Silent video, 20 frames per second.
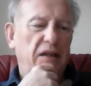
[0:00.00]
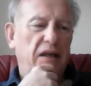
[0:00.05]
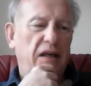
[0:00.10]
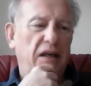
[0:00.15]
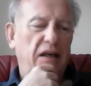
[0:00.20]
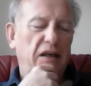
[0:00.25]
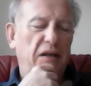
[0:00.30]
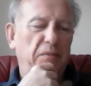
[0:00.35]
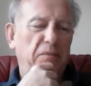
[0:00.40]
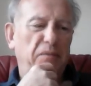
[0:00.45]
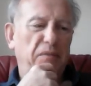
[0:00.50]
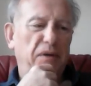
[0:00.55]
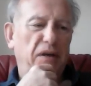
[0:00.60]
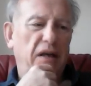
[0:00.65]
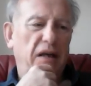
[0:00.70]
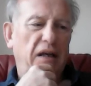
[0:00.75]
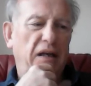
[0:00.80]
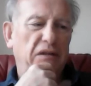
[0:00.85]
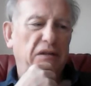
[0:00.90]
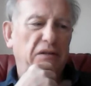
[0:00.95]

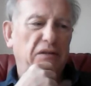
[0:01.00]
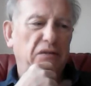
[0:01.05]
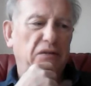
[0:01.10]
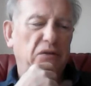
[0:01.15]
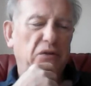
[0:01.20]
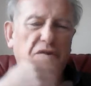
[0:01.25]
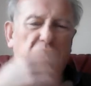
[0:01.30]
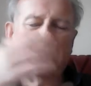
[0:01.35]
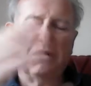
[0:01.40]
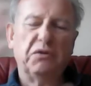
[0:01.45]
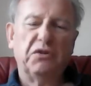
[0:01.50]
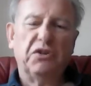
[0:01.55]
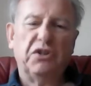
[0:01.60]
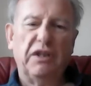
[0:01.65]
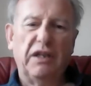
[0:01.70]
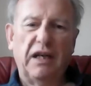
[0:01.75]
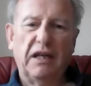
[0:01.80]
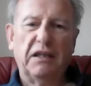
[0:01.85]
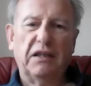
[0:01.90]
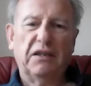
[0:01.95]
And of course, those
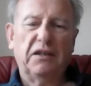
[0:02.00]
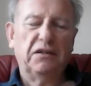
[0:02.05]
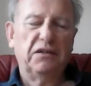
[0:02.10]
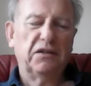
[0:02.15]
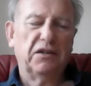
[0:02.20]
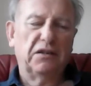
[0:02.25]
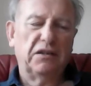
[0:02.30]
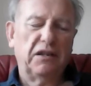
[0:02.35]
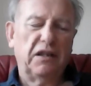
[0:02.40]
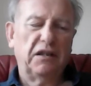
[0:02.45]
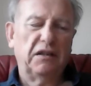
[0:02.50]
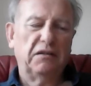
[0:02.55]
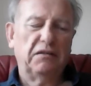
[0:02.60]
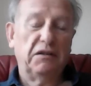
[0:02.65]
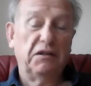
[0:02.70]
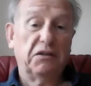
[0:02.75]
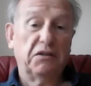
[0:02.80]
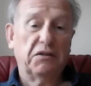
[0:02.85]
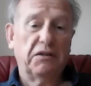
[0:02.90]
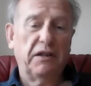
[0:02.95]
shenanigans, as I
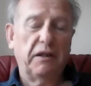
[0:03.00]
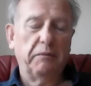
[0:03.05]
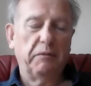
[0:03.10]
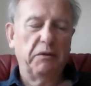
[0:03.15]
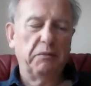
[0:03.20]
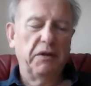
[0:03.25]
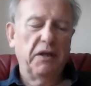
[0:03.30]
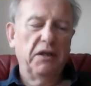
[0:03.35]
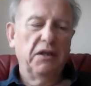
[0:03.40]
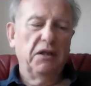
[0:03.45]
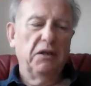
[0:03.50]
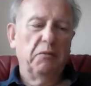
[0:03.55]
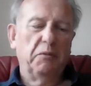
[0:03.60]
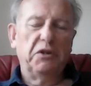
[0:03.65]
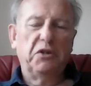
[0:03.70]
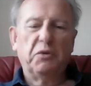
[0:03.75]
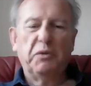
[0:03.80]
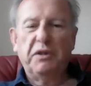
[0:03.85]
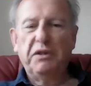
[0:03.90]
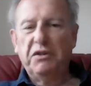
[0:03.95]
described them,
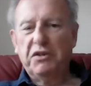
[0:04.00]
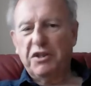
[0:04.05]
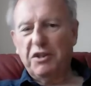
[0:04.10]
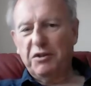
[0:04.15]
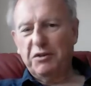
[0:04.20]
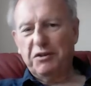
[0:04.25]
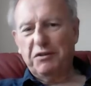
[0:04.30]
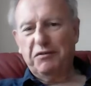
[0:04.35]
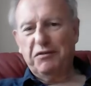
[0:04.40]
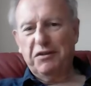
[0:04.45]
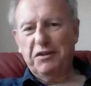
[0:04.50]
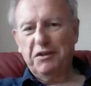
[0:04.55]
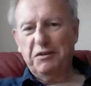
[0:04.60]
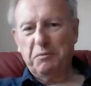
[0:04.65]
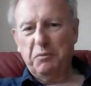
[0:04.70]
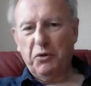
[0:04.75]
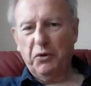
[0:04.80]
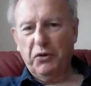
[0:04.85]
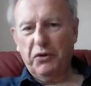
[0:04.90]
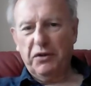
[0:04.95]
between Joseph and his
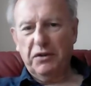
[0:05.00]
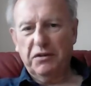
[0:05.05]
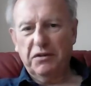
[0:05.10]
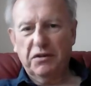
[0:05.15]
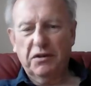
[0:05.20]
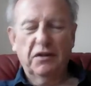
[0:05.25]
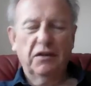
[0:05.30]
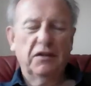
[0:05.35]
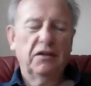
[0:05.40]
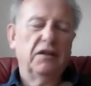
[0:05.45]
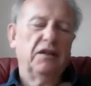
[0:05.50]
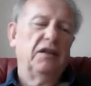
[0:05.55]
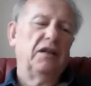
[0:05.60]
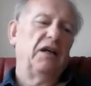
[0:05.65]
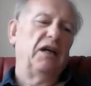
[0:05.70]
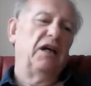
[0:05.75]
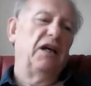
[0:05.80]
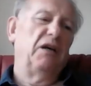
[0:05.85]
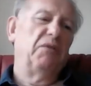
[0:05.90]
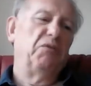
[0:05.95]
brothers,
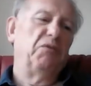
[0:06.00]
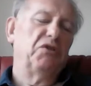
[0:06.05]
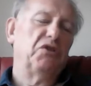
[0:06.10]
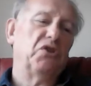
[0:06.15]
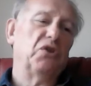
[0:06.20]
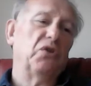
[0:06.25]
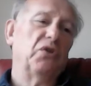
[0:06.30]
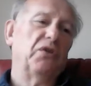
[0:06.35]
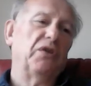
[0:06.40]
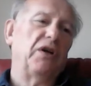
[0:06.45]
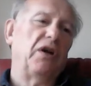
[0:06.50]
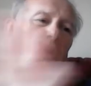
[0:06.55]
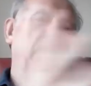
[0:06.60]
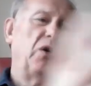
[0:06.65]
took the